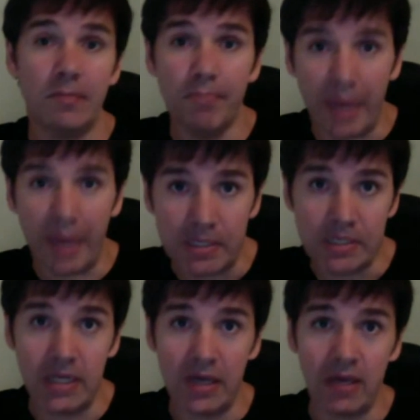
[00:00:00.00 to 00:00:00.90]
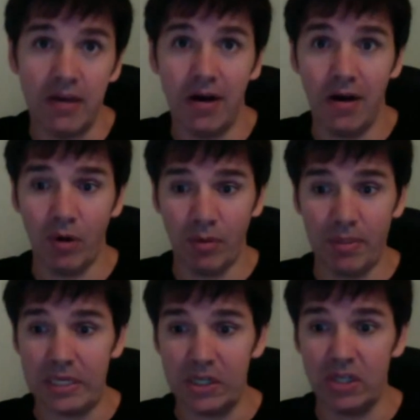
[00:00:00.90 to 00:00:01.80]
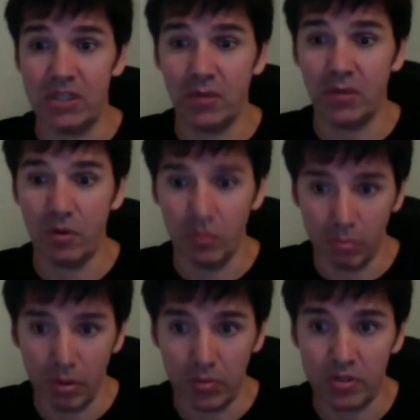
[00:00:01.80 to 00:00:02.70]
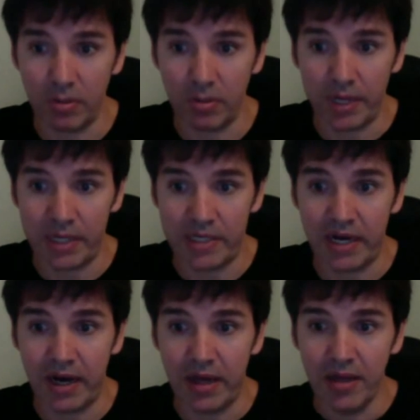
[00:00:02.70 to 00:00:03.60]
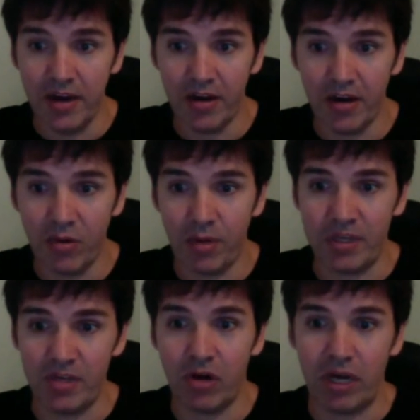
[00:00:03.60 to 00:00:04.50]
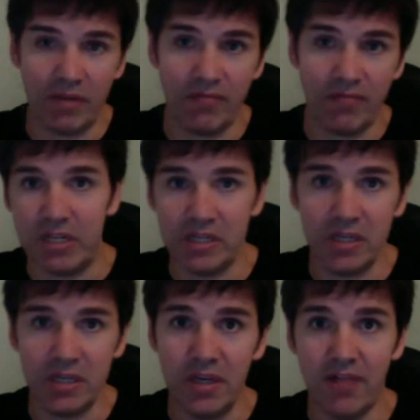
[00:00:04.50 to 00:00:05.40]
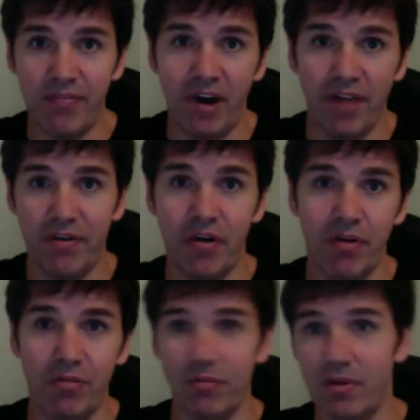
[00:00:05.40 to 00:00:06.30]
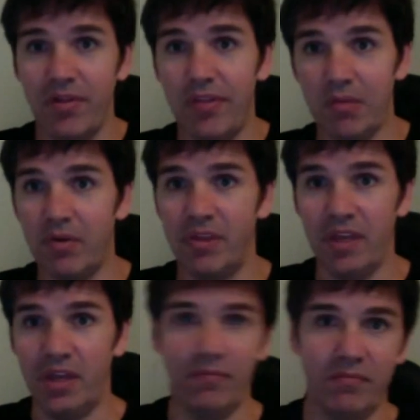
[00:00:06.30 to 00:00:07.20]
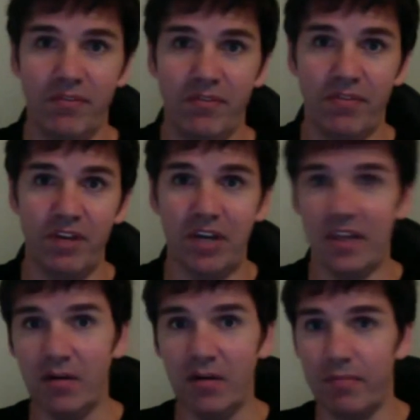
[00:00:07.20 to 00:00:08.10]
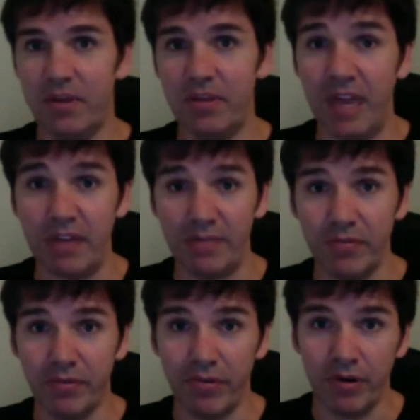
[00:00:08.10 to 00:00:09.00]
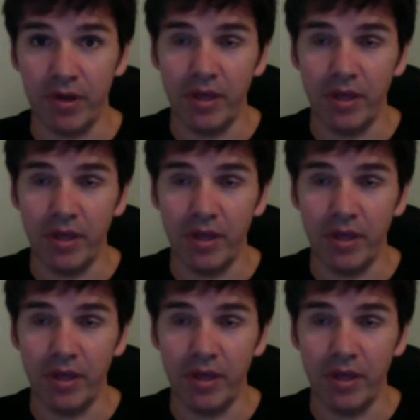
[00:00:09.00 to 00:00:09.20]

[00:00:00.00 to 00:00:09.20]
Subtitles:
babysitting. I want to be teaching someone who really wants to play guitar. I don't want to be trying to convince a 5-year-old that when they're 15 they'll be thankful for it.